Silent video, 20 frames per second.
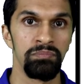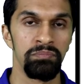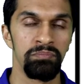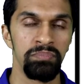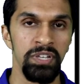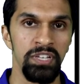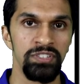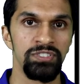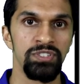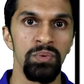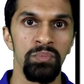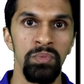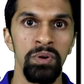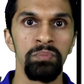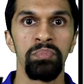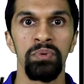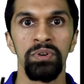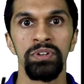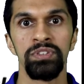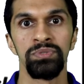plus
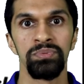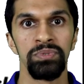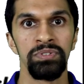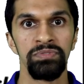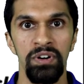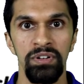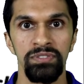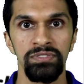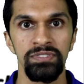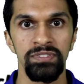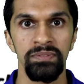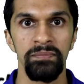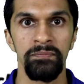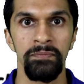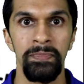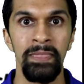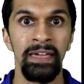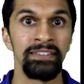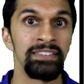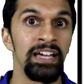1.3 volts.
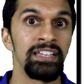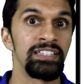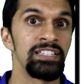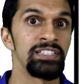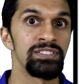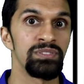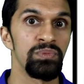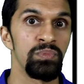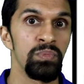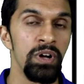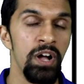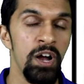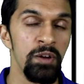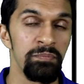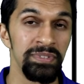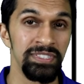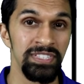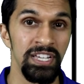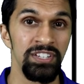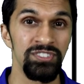And that is what our
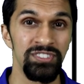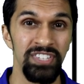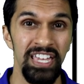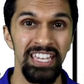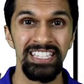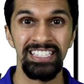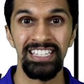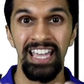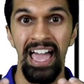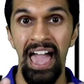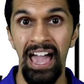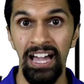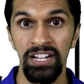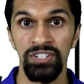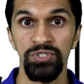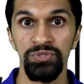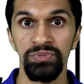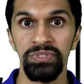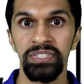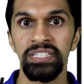potentiostat is
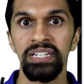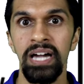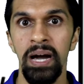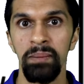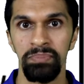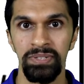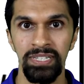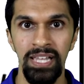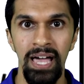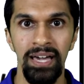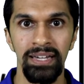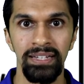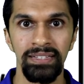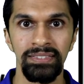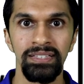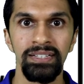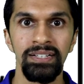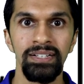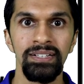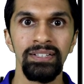actually
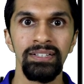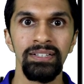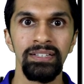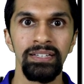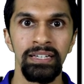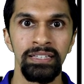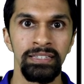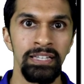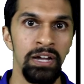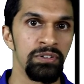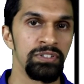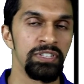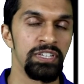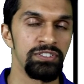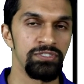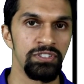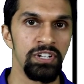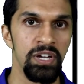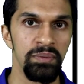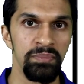applying in our
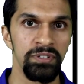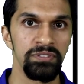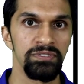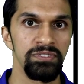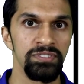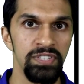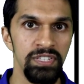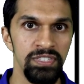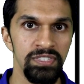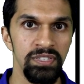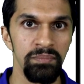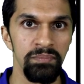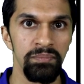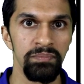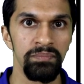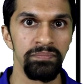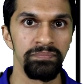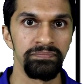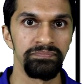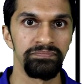electrochemical system.
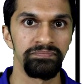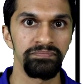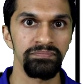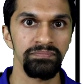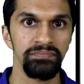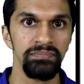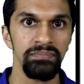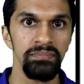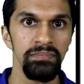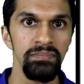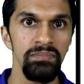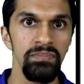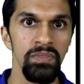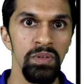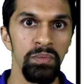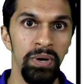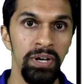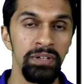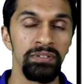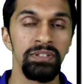
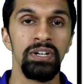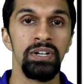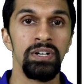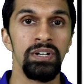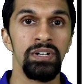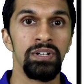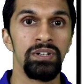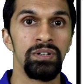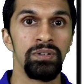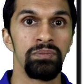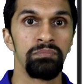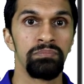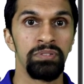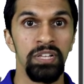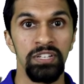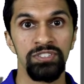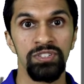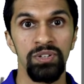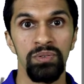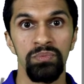Well,
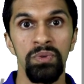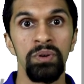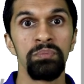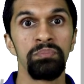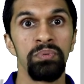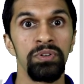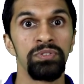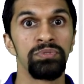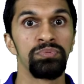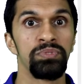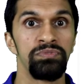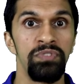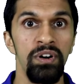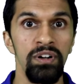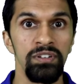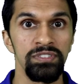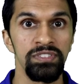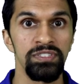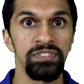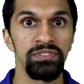plus 1.3
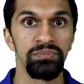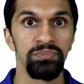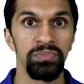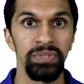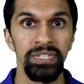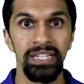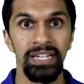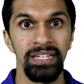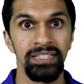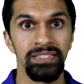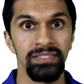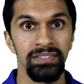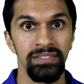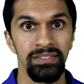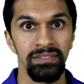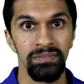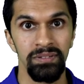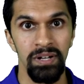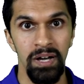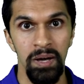volts, we can
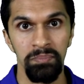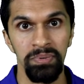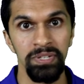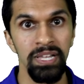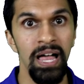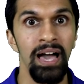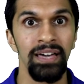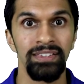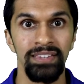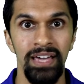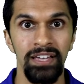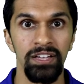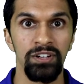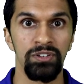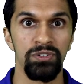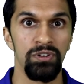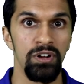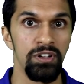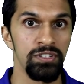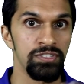apply that
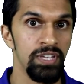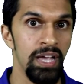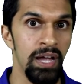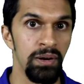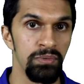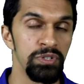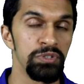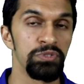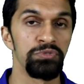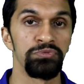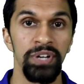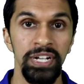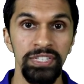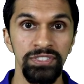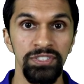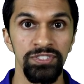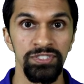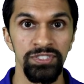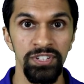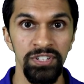across our
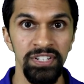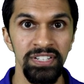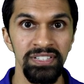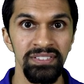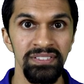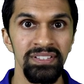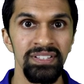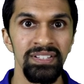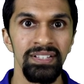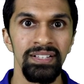Randles circuit.